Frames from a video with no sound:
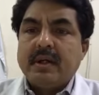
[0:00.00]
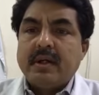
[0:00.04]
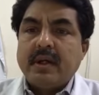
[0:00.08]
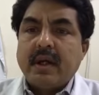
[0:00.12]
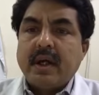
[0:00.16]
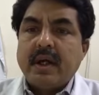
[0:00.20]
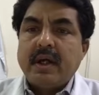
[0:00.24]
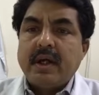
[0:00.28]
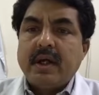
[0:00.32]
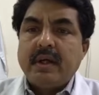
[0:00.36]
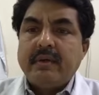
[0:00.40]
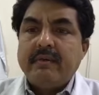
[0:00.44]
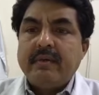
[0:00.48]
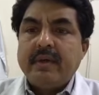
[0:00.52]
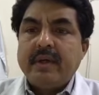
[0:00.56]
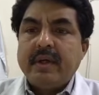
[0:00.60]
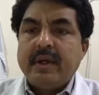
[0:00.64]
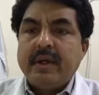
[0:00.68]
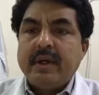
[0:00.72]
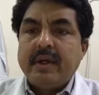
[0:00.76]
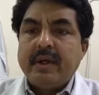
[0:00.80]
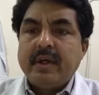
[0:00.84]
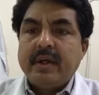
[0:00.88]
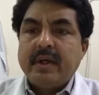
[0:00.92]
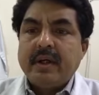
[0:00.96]
I had a
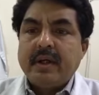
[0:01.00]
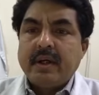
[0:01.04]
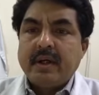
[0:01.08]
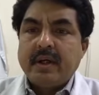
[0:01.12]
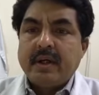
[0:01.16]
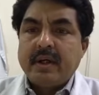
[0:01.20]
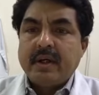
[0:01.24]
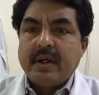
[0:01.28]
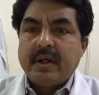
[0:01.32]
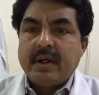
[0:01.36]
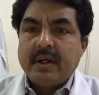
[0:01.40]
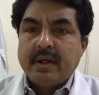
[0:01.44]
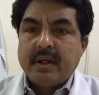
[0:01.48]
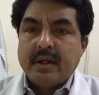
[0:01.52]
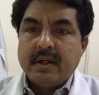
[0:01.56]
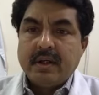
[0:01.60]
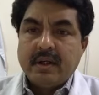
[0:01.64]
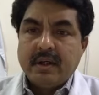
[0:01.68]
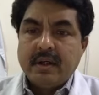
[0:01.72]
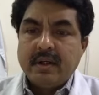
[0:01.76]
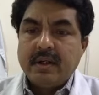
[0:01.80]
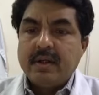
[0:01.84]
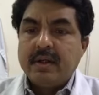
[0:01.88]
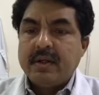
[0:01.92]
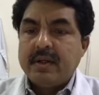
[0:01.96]
very
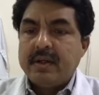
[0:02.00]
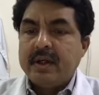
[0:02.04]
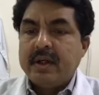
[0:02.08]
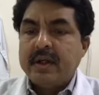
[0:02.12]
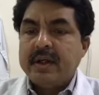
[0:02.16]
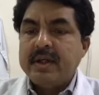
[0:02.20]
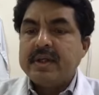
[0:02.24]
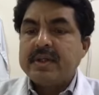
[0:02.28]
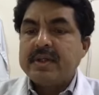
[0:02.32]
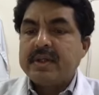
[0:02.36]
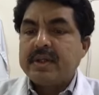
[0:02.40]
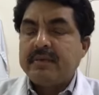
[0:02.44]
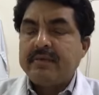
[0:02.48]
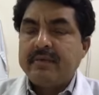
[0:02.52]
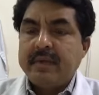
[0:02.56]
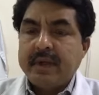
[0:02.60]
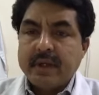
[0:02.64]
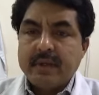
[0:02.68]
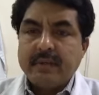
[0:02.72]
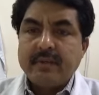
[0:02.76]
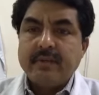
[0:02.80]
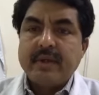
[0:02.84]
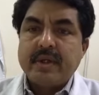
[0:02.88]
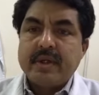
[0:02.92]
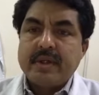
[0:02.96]
long list of
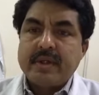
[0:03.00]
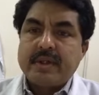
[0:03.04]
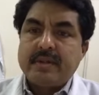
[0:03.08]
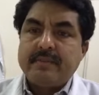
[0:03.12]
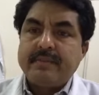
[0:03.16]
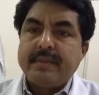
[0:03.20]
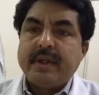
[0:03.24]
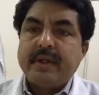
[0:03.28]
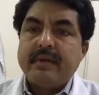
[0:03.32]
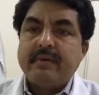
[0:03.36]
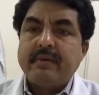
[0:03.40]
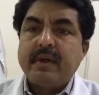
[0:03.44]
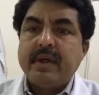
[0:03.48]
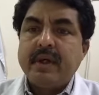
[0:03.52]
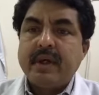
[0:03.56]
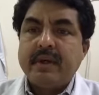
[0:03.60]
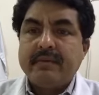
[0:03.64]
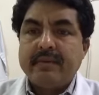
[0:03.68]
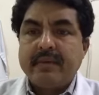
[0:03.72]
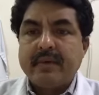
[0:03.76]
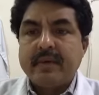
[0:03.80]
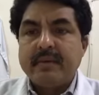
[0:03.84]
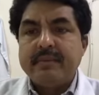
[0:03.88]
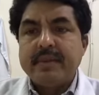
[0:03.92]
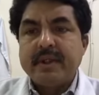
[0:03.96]
requests, particularly
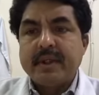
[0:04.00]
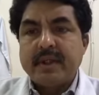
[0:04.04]
from the